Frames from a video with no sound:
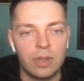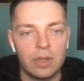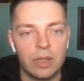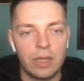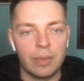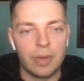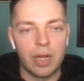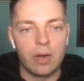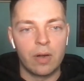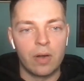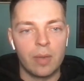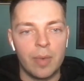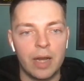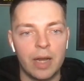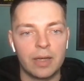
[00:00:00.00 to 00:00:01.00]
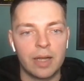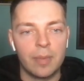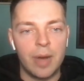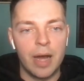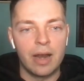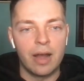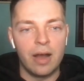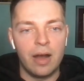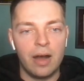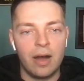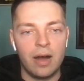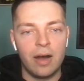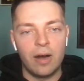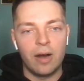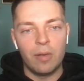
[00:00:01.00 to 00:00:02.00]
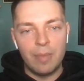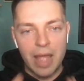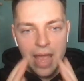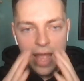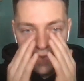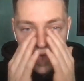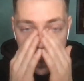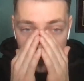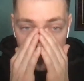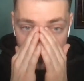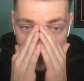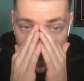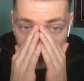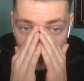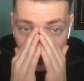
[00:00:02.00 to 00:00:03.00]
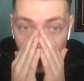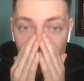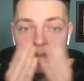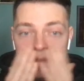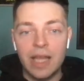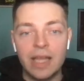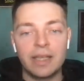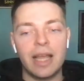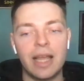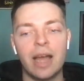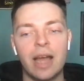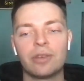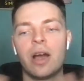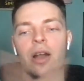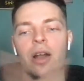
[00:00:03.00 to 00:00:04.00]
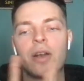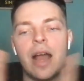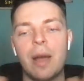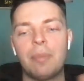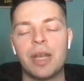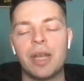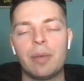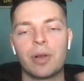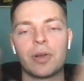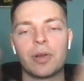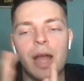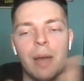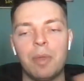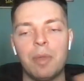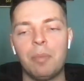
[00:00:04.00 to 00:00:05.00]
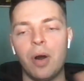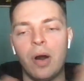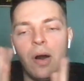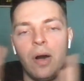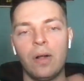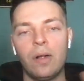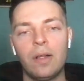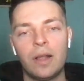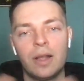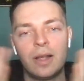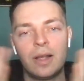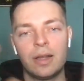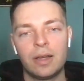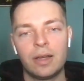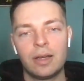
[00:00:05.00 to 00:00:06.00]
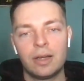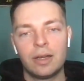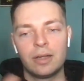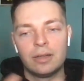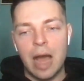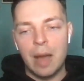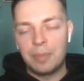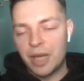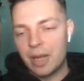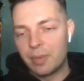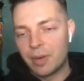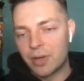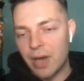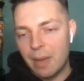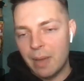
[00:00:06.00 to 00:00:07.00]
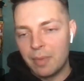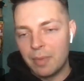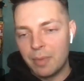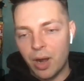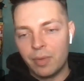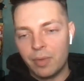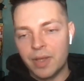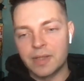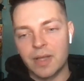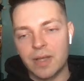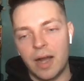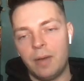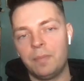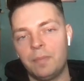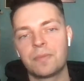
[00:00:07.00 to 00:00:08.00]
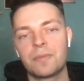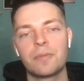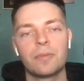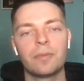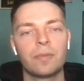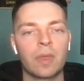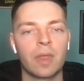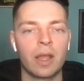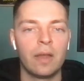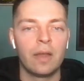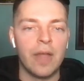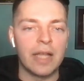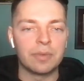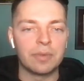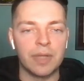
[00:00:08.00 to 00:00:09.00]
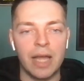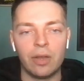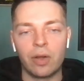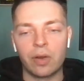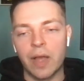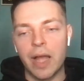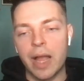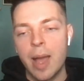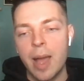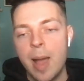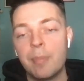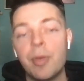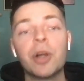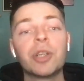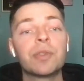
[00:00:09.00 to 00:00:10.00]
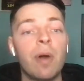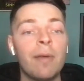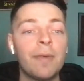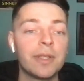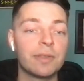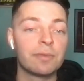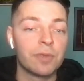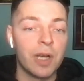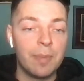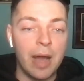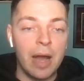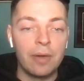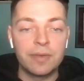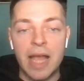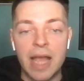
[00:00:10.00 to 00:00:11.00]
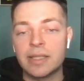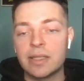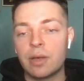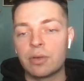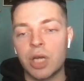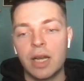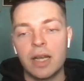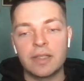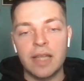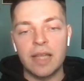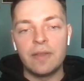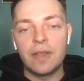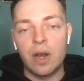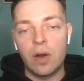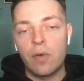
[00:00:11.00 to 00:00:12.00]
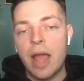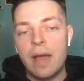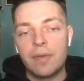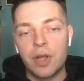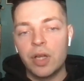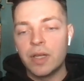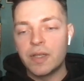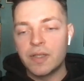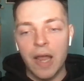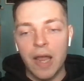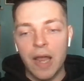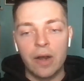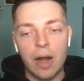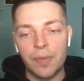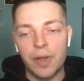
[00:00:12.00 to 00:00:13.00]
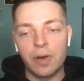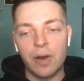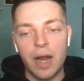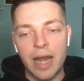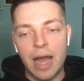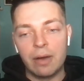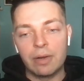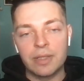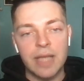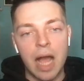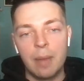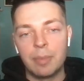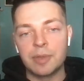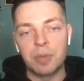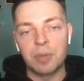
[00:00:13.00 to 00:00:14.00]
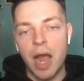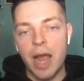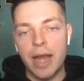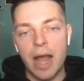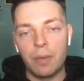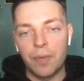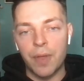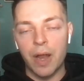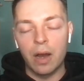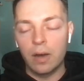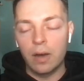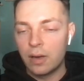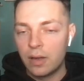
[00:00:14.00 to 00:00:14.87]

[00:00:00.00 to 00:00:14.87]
Here we go. Come on, come on. Oh man, that feels like DeAndre Hunter not being able to grab the ball, not being able to grab the ball with his thumb. That's what that looked like. Bunch of offensive rebounds. As I was trying to say, they don't have a good center out there right now. It's Thomas Bryant out there.